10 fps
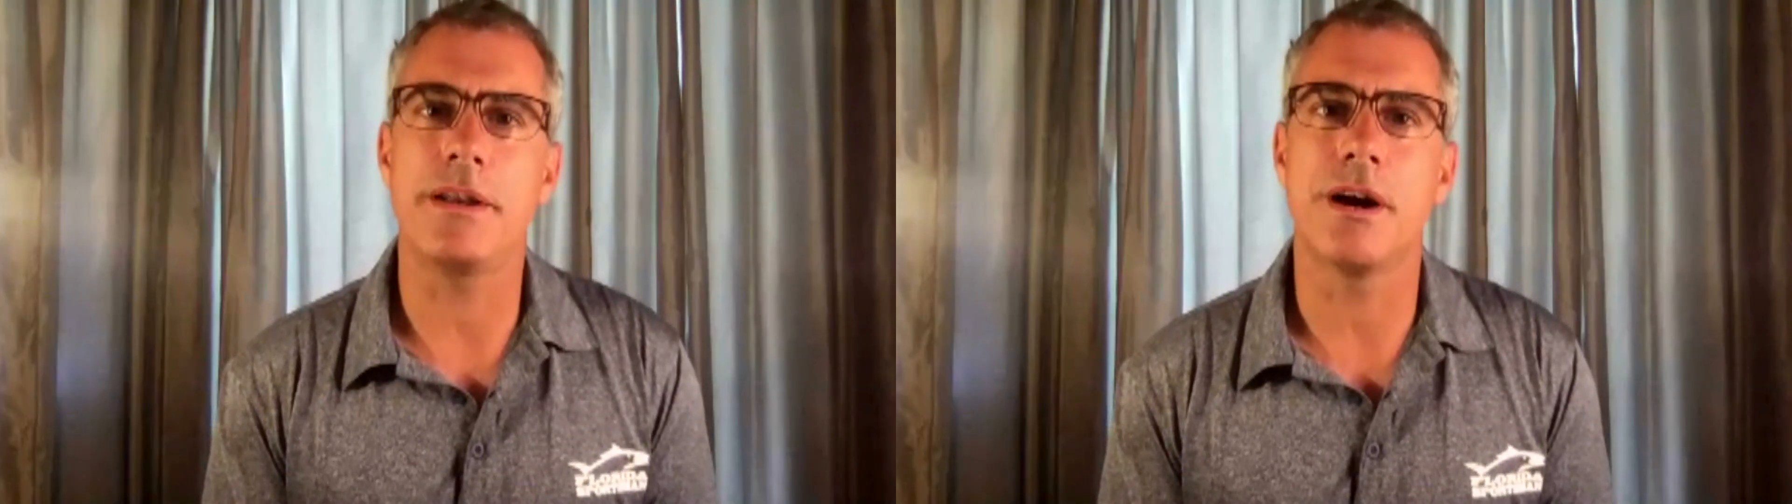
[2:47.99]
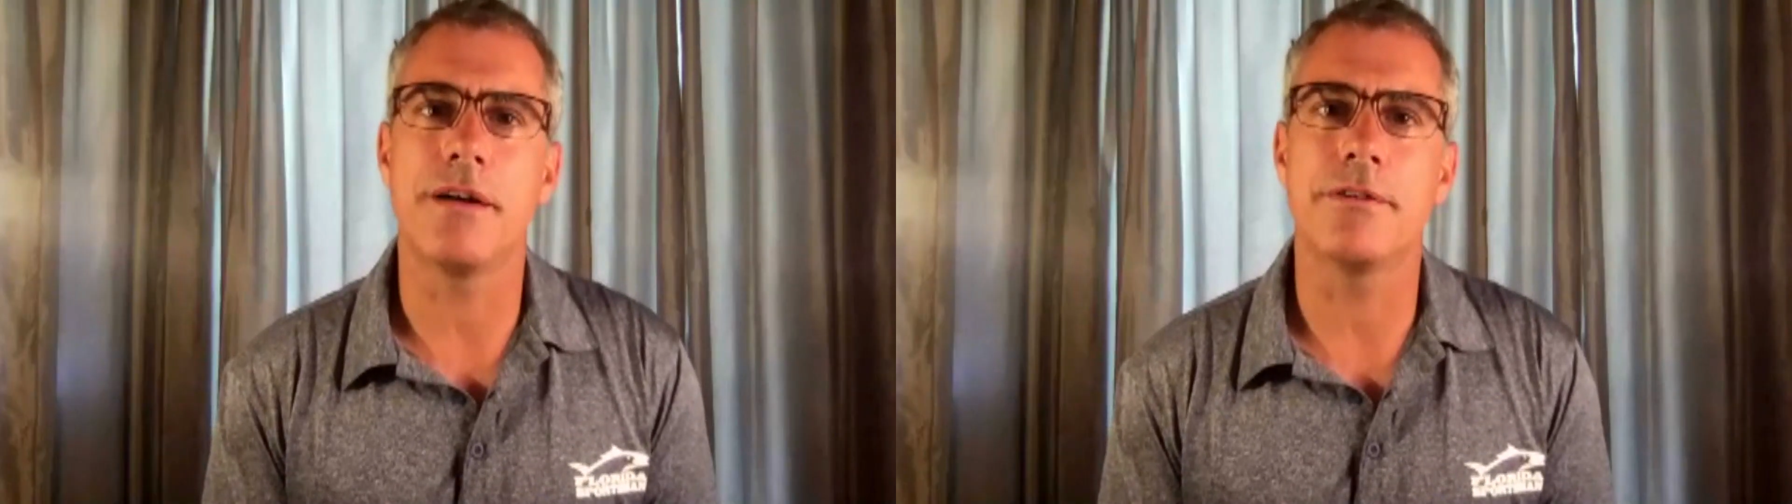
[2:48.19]

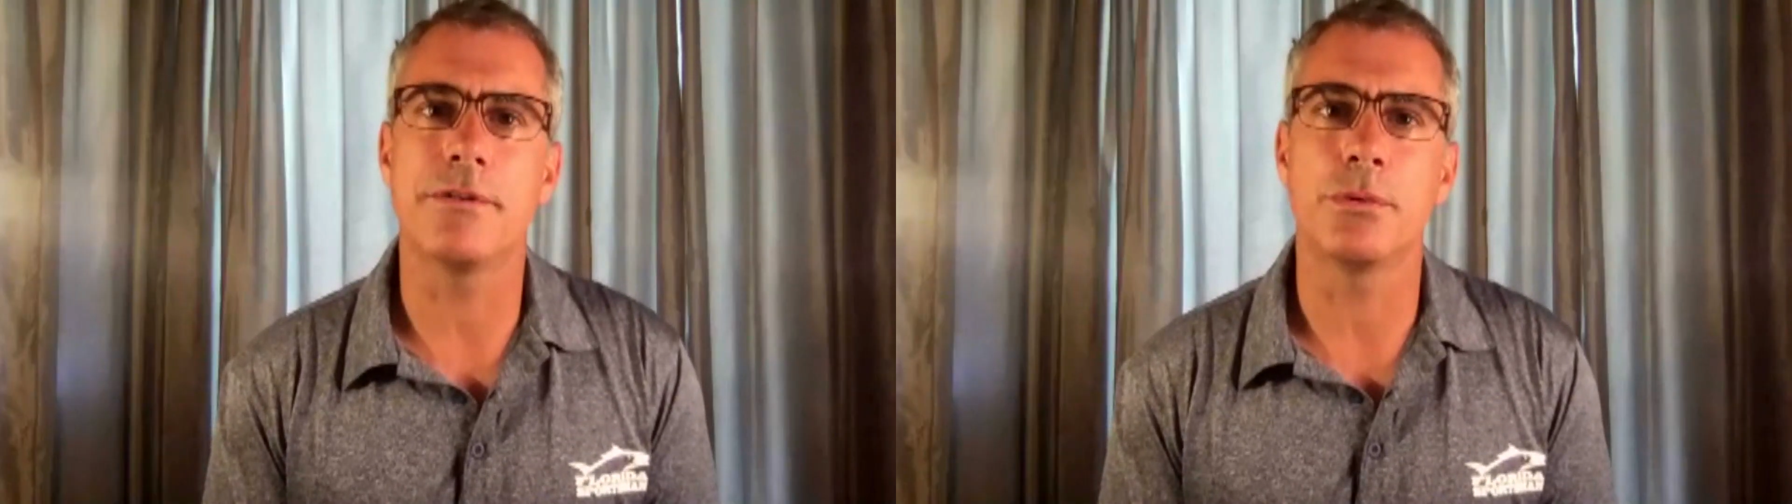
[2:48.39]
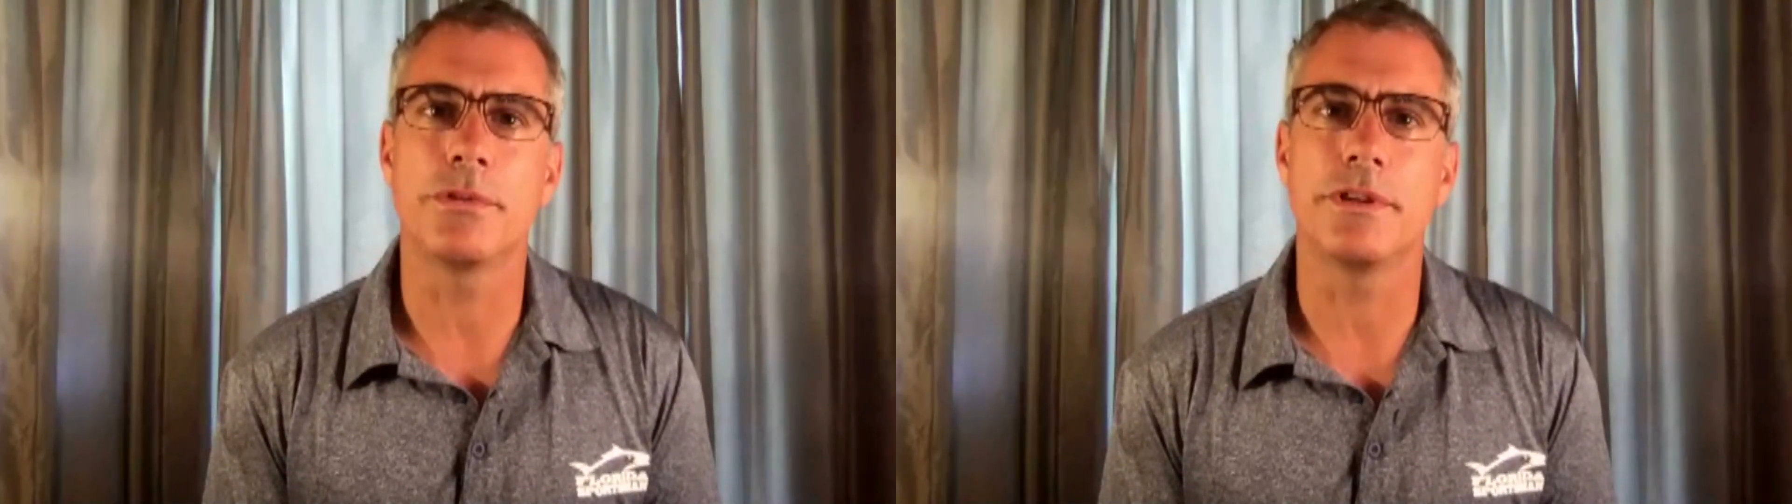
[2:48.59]

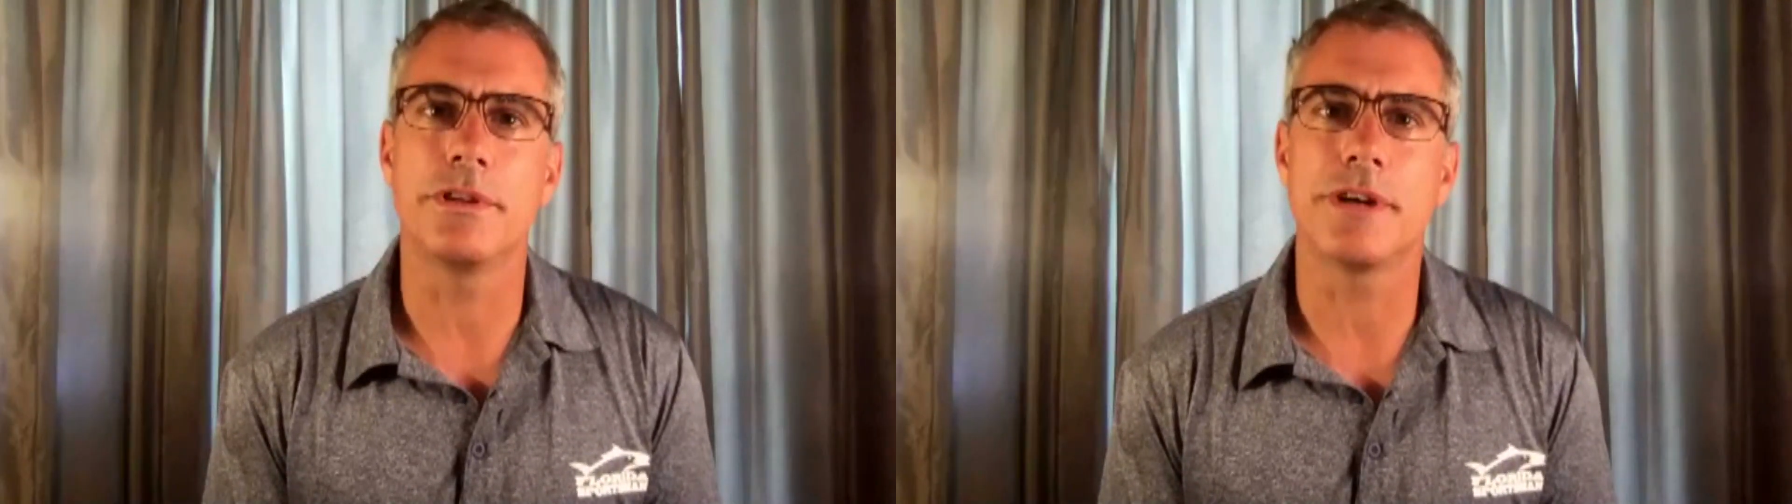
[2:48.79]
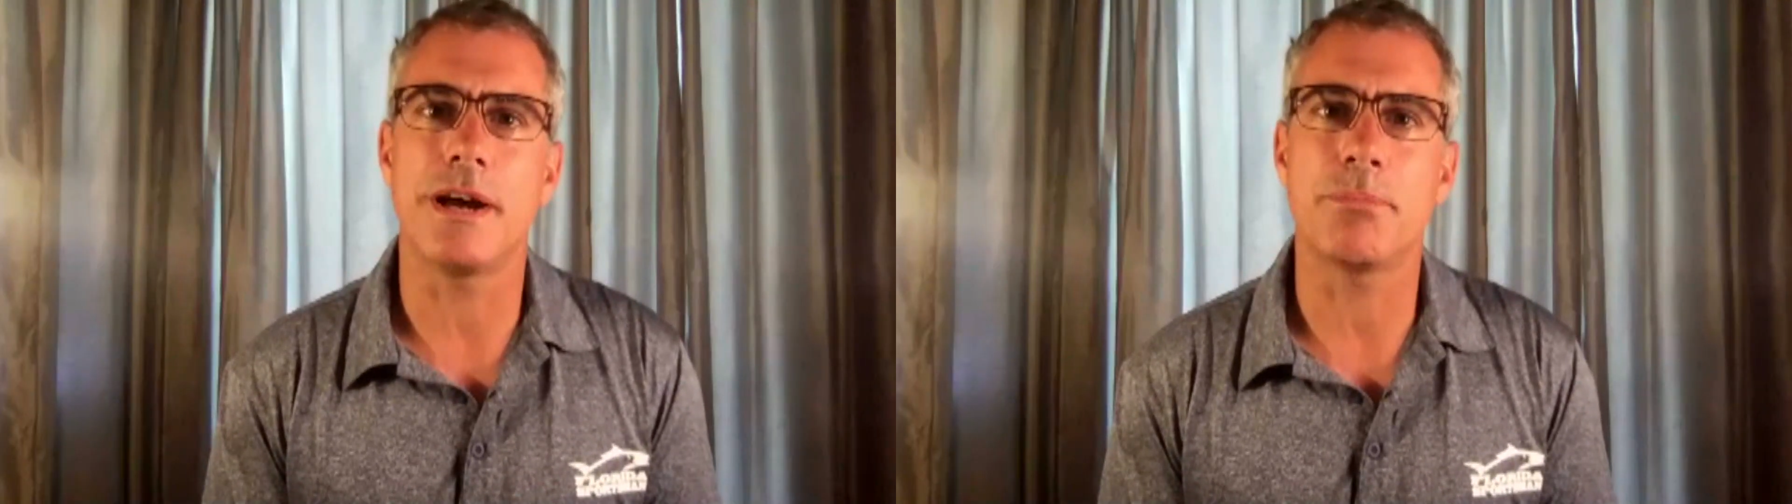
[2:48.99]
covered with the
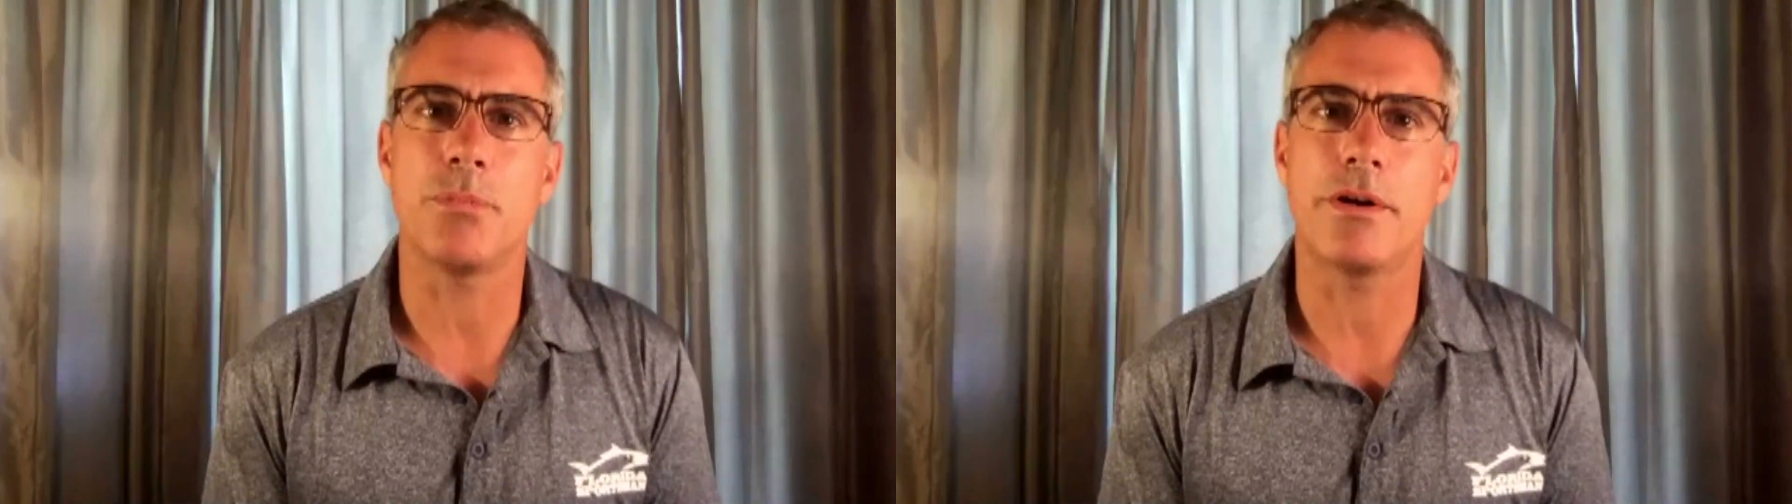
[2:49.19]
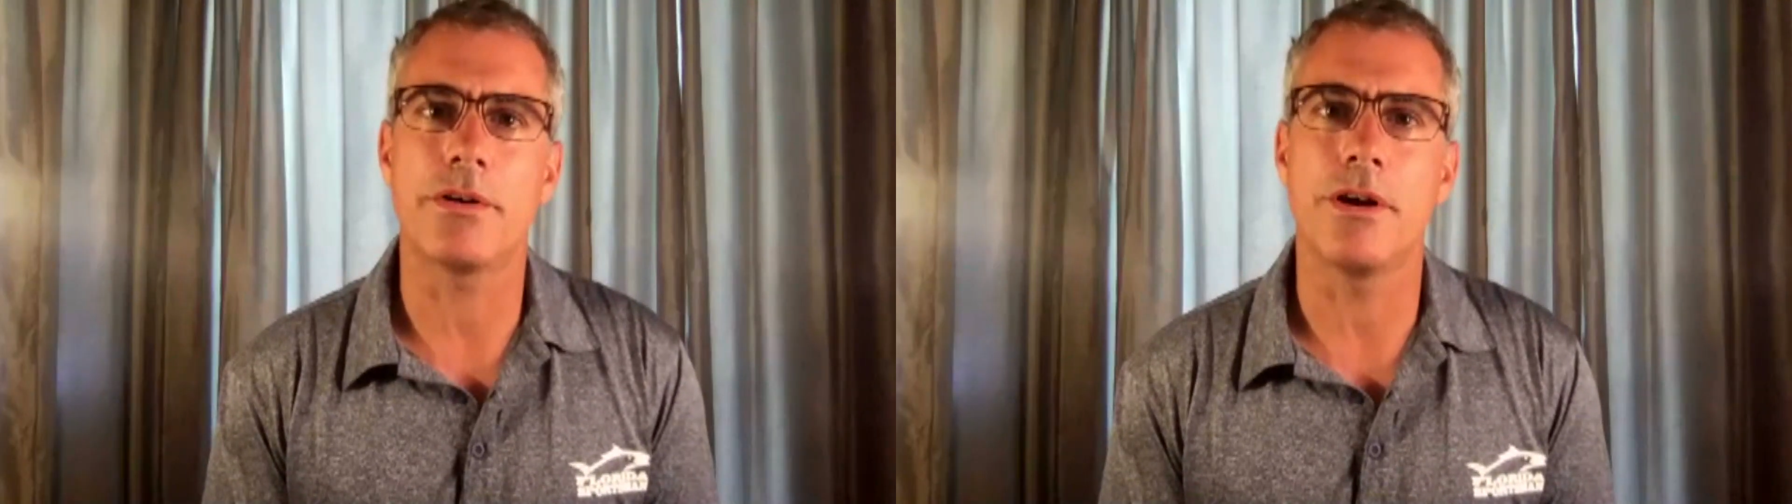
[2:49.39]

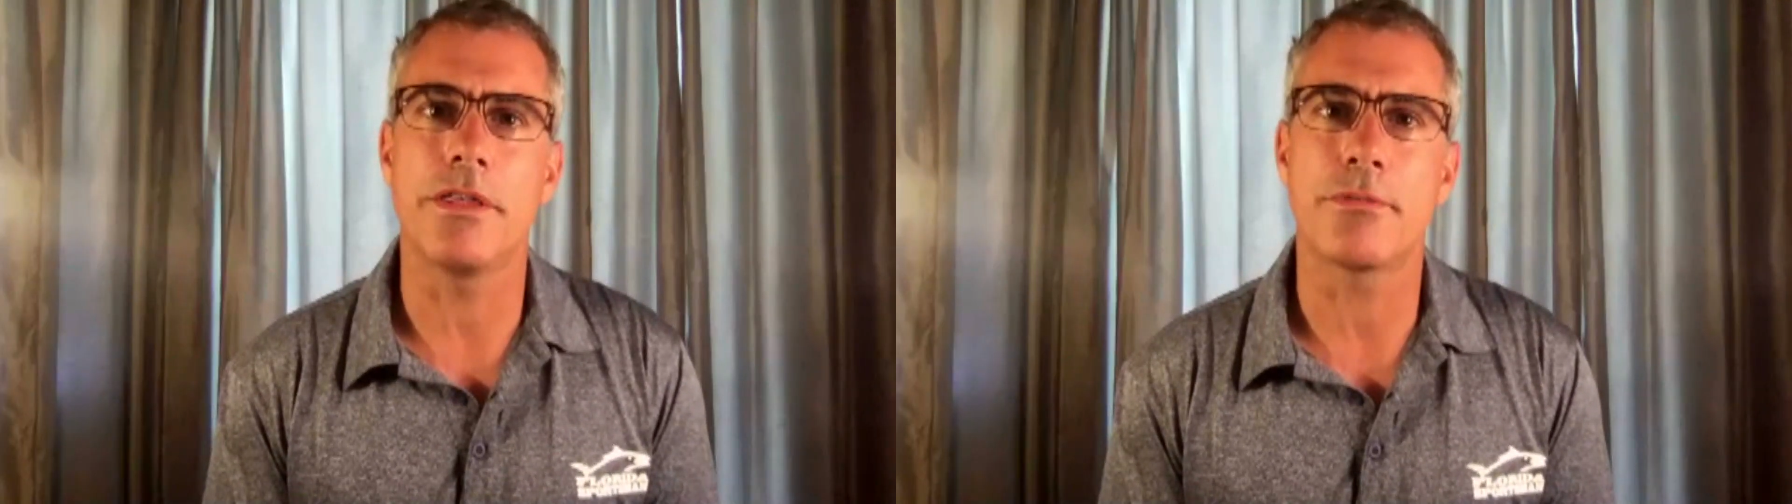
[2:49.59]
Topwater uh,